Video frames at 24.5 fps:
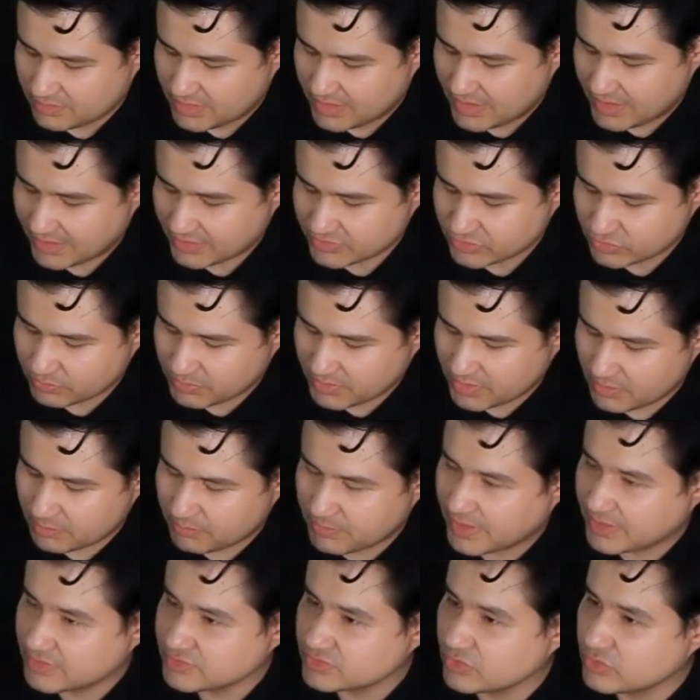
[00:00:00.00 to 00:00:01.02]
It has to be
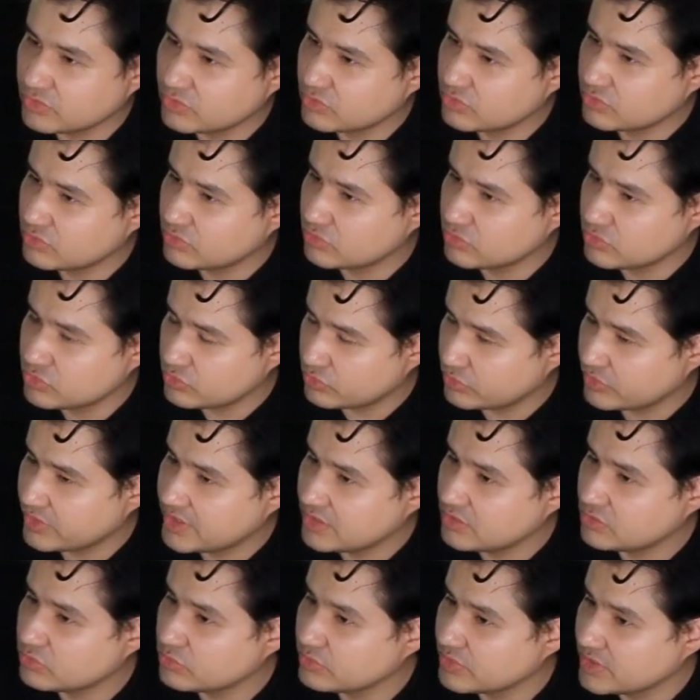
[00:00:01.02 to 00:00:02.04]
based on your
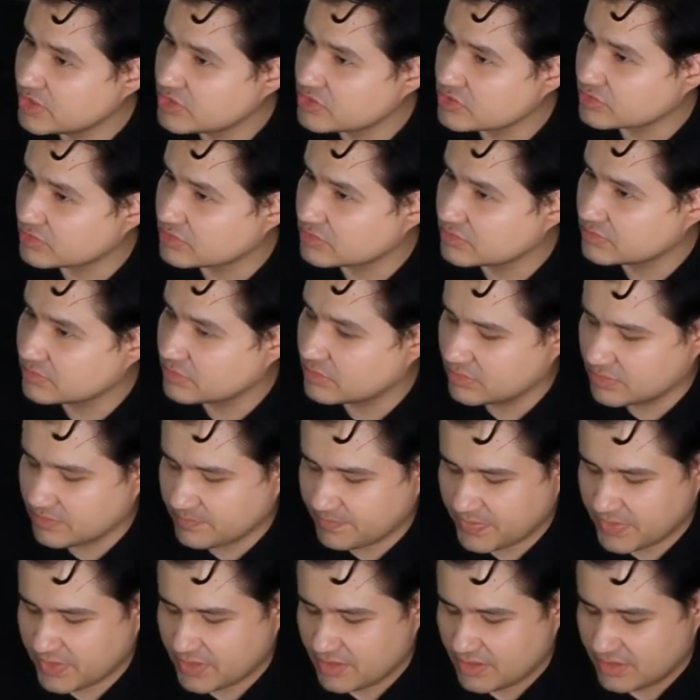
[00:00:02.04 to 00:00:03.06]
intuition.
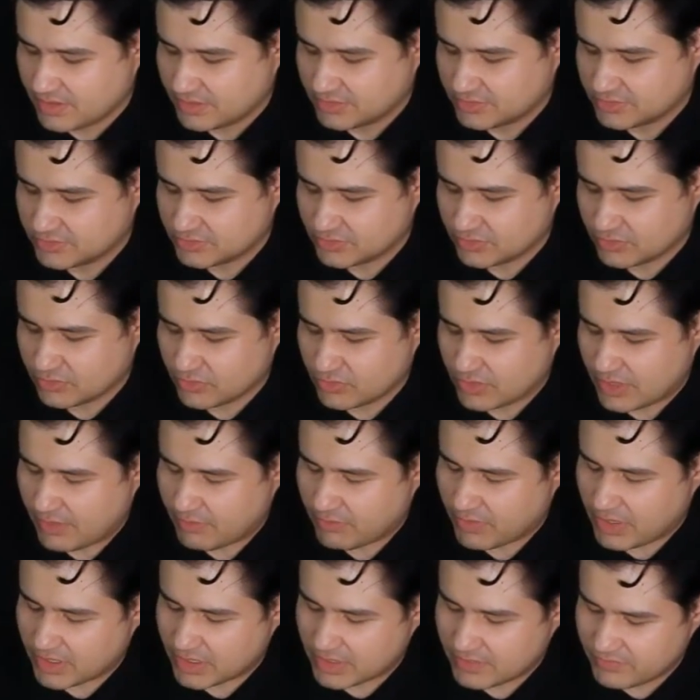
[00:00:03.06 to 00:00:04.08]
So I'm
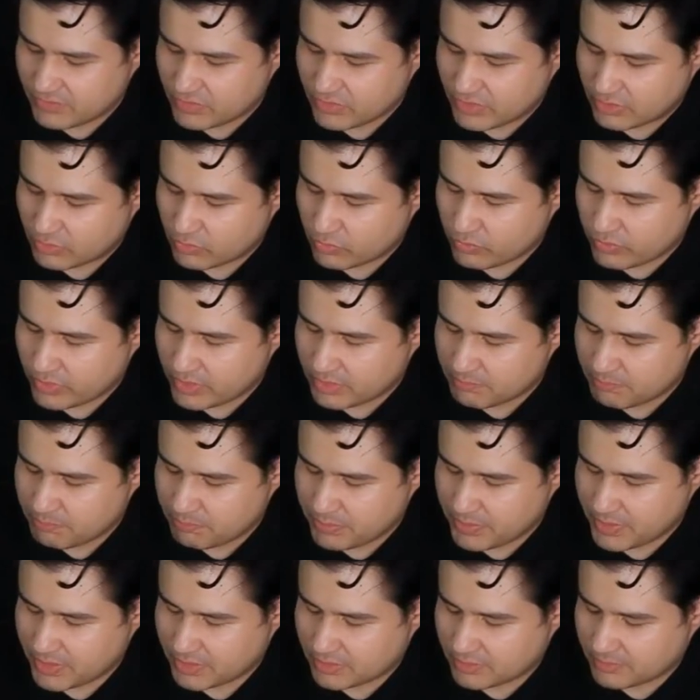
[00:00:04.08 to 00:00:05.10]
gonna give you a quick
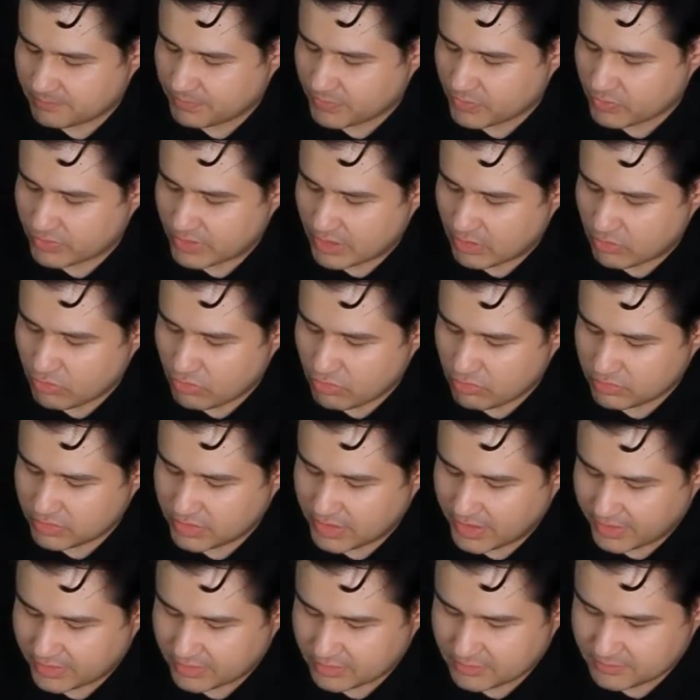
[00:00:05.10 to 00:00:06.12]
peek on the whole
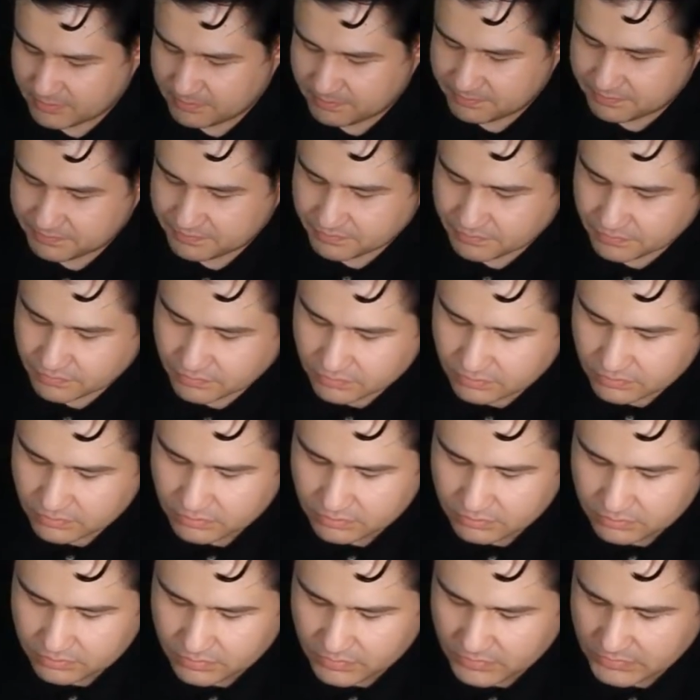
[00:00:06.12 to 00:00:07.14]
deck,
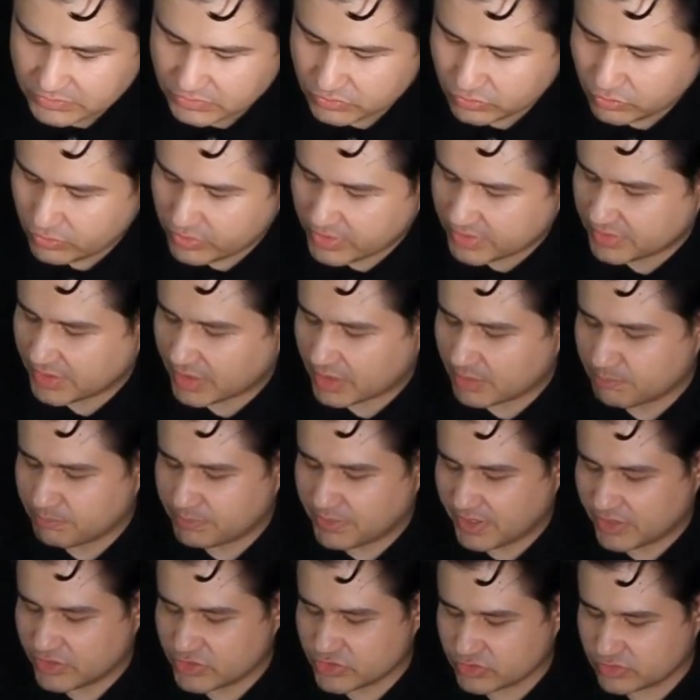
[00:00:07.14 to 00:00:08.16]
so you can take a
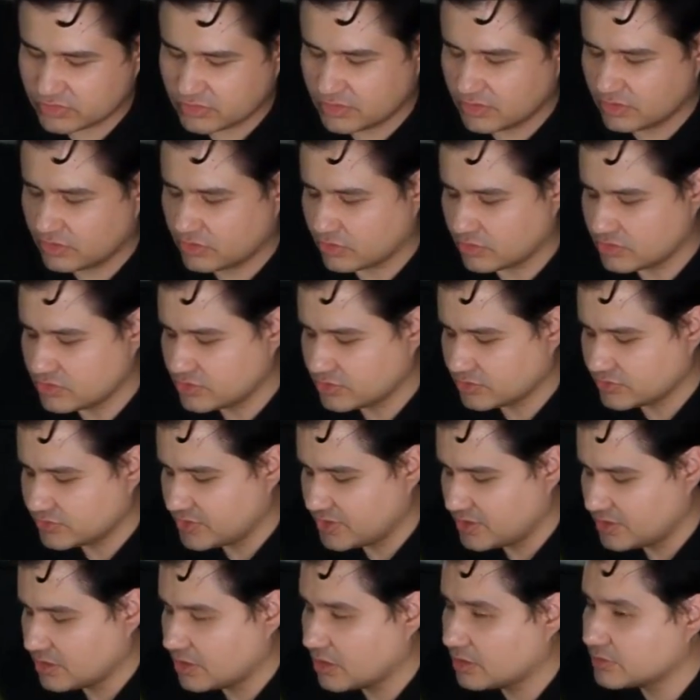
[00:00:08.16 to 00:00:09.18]
picture
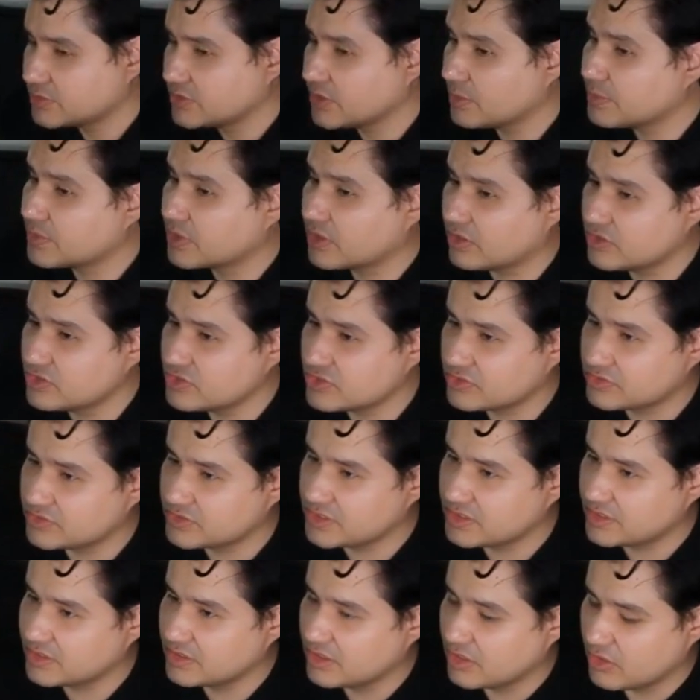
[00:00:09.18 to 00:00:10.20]
consciously or
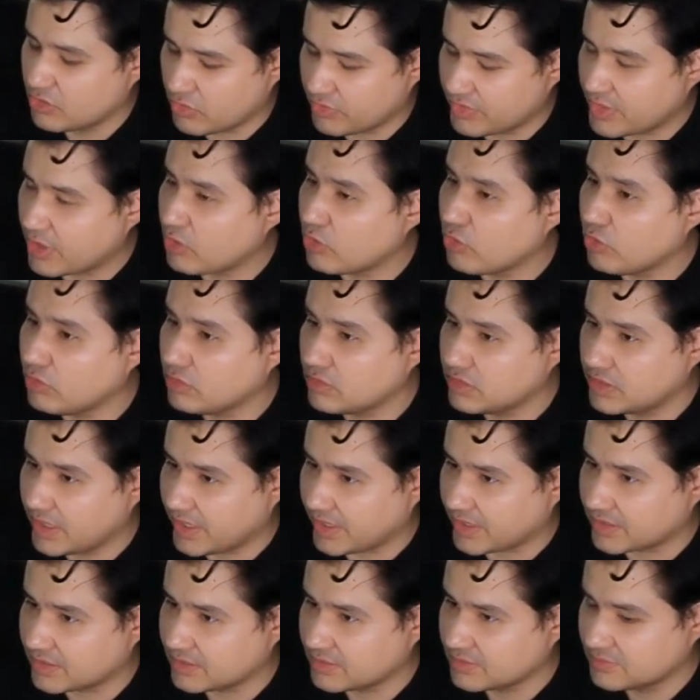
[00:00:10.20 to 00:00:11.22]
subconsciously of the whole
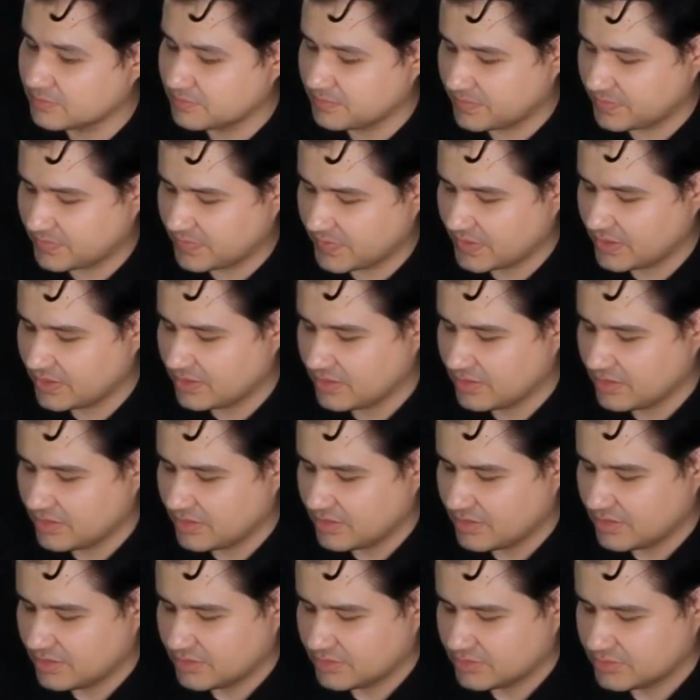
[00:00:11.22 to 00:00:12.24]
deck.
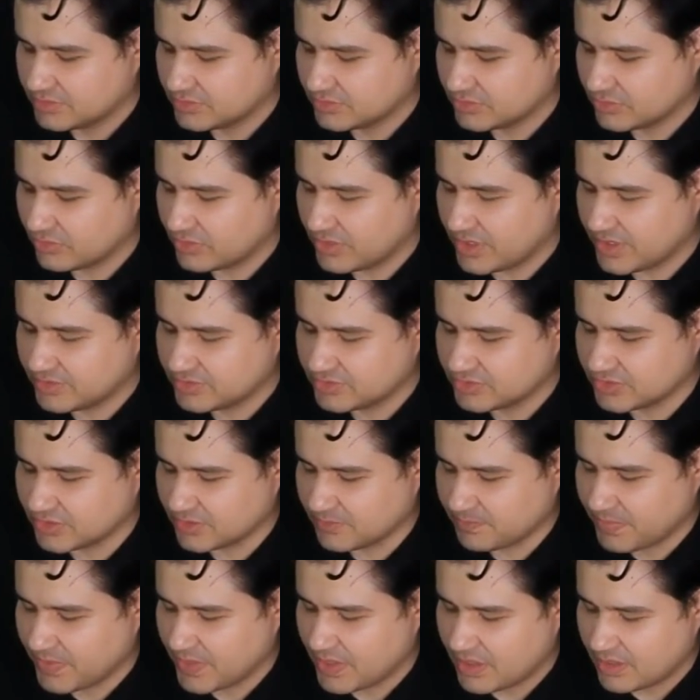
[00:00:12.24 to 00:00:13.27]
So let's see.
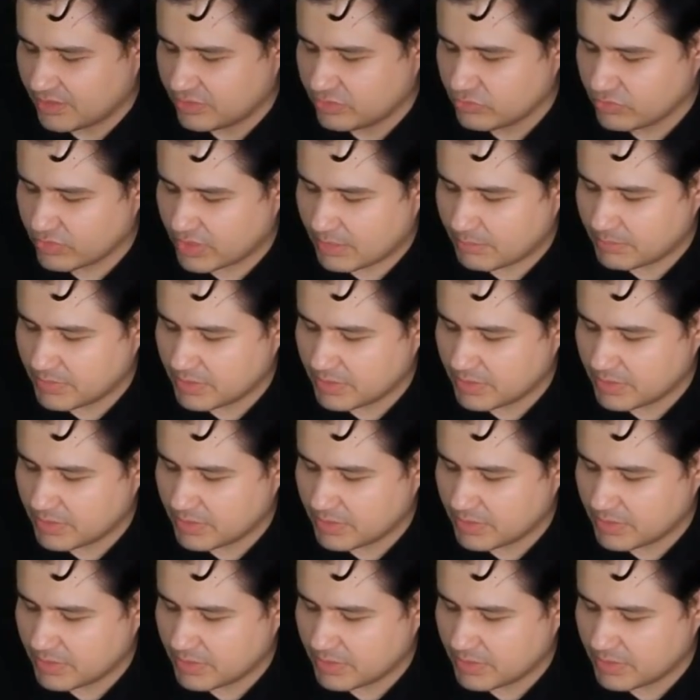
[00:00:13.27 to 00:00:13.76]
You're gonna